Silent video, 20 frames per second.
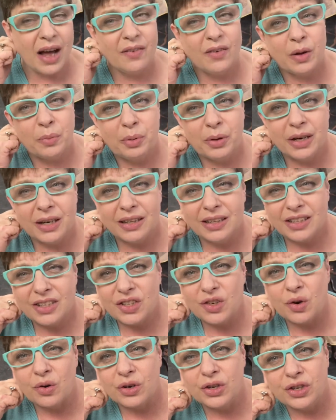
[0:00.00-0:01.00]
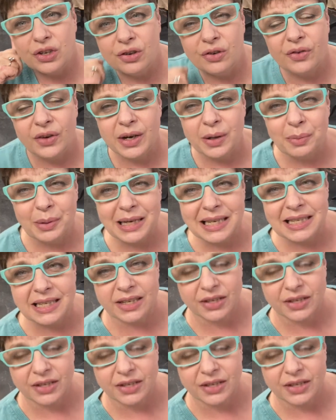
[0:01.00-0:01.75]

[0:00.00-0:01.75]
I'll put it in the store too if anybody's